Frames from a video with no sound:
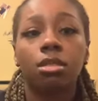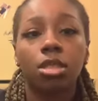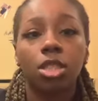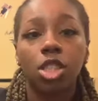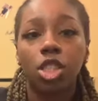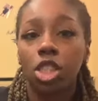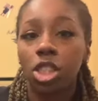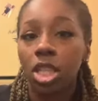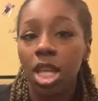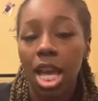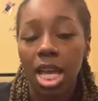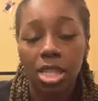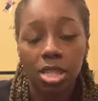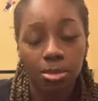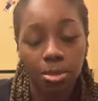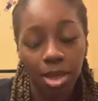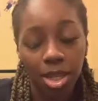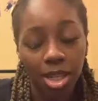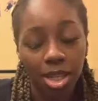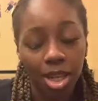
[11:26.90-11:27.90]
she has
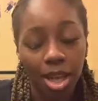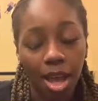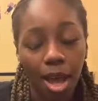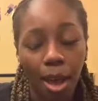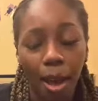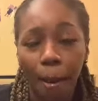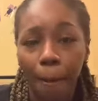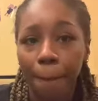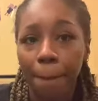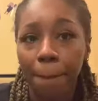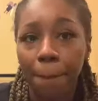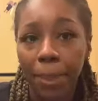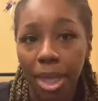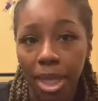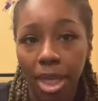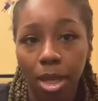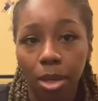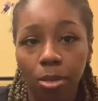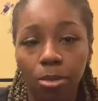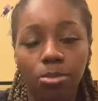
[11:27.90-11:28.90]
been a big
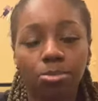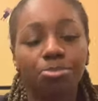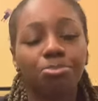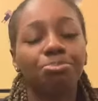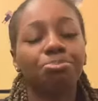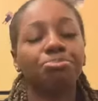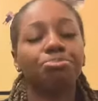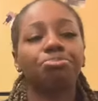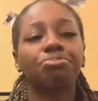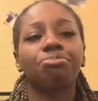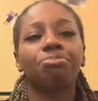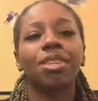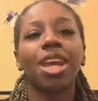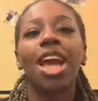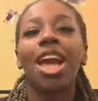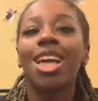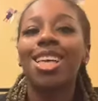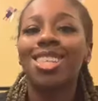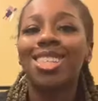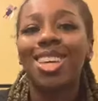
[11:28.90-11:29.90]
help.
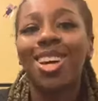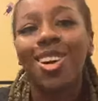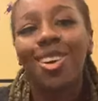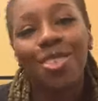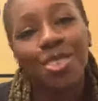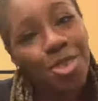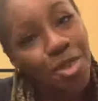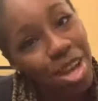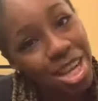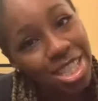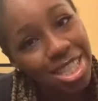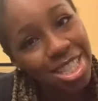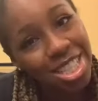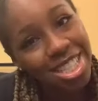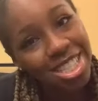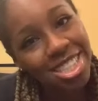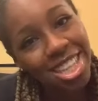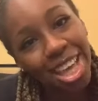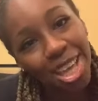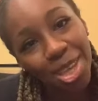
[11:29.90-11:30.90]
So, if you're watching
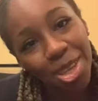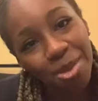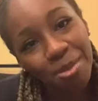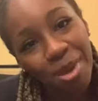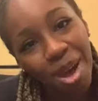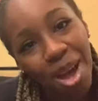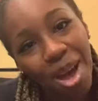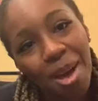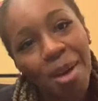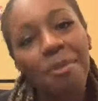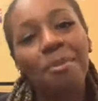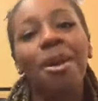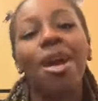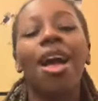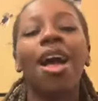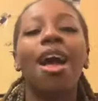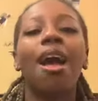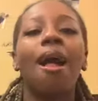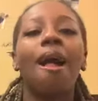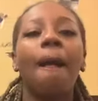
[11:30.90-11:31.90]
this, thank you, Mom.
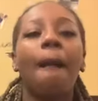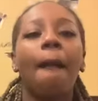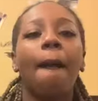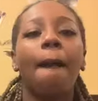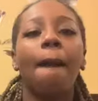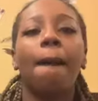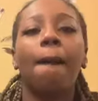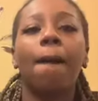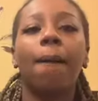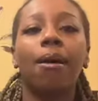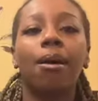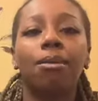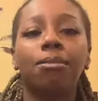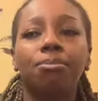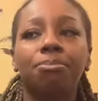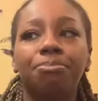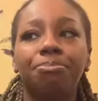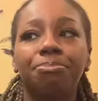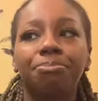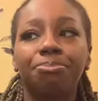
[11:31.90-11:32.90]

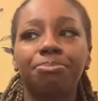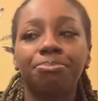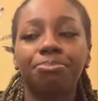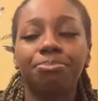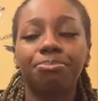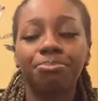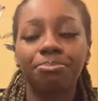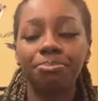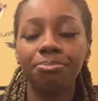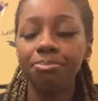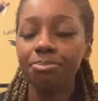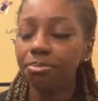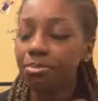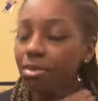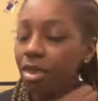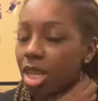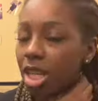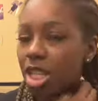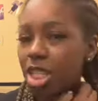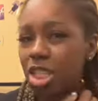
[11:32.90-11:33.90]

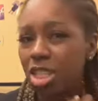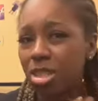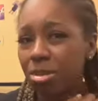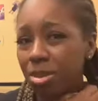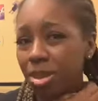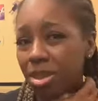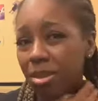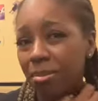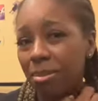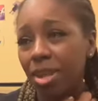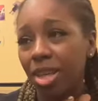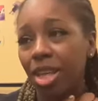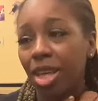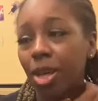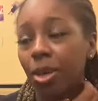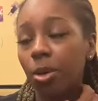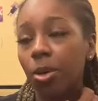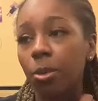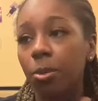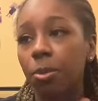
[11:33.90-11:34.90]
And she's been a big
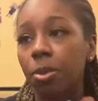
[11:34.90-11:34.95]
help.